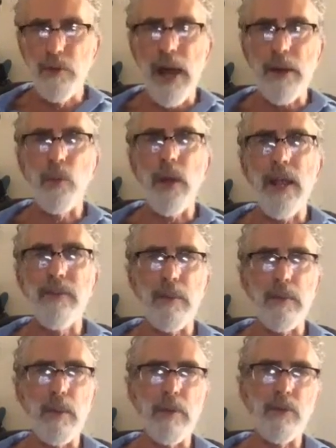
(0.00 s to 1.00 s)
out away
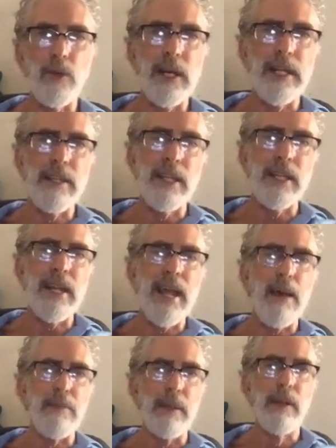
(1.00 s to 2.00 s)
from it before anything can
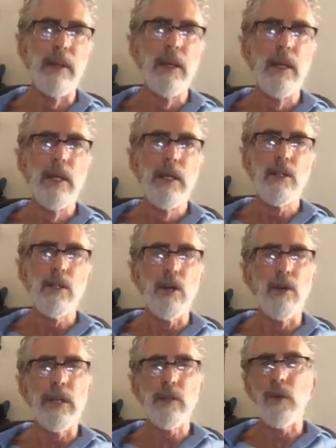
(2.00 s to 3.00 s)
happen.
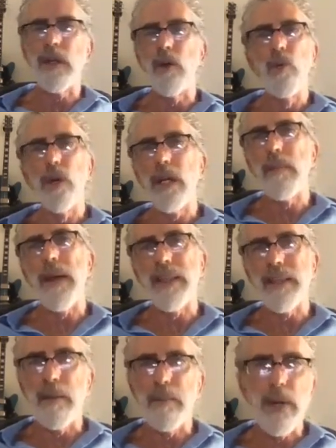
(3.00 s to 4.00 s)
So that's why we don't worry about
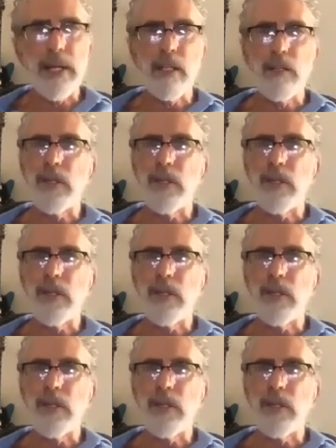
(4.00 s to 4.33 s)
that. Breaks into a